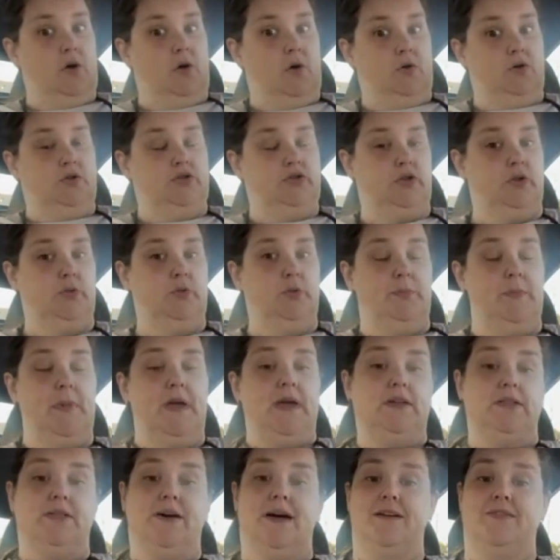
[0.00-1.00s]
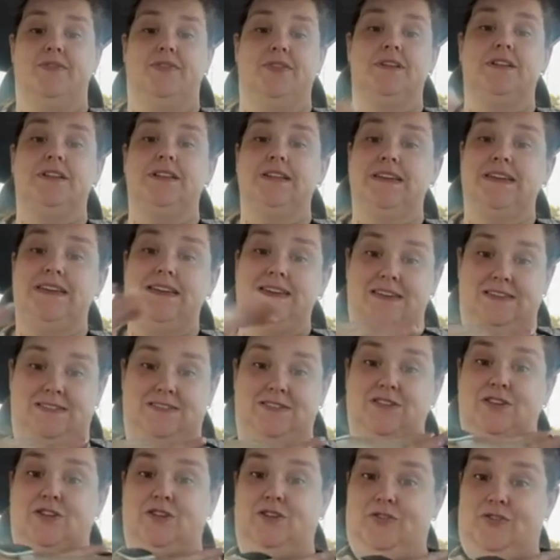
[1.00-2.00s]
sure would make life a little
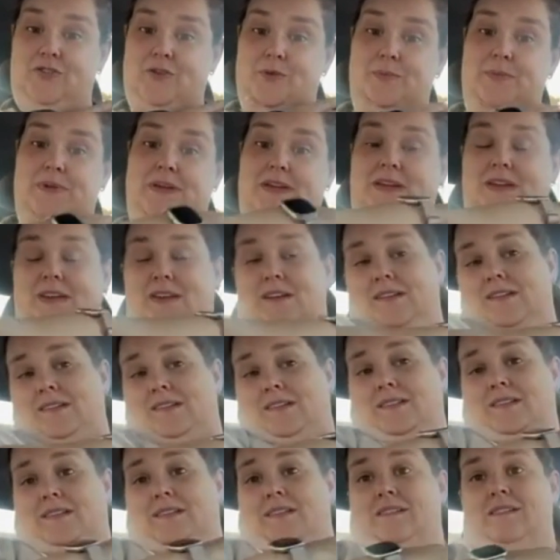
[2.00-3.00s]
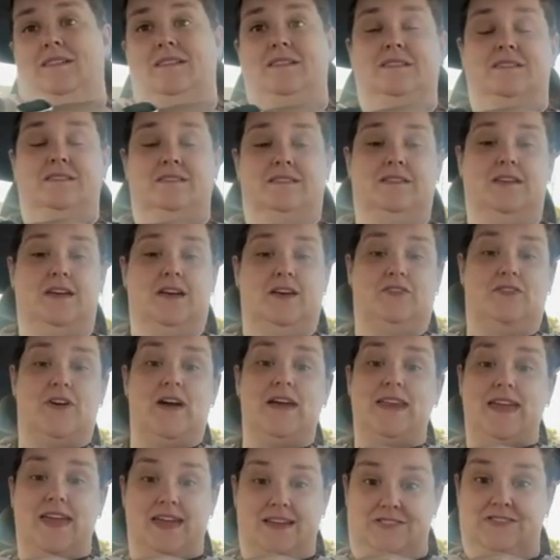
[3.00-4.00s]
easier for me
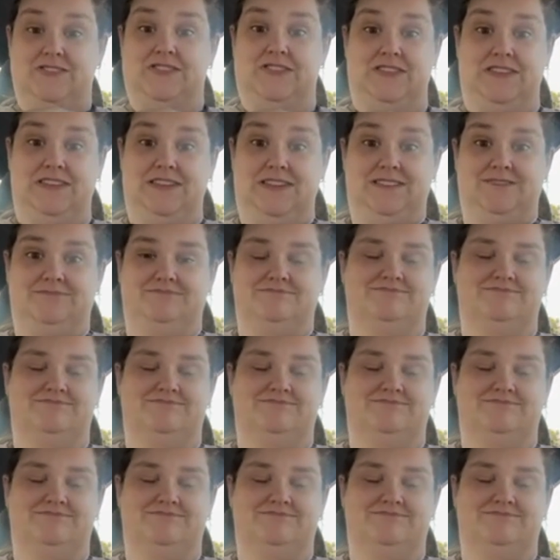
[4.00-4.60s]
financially.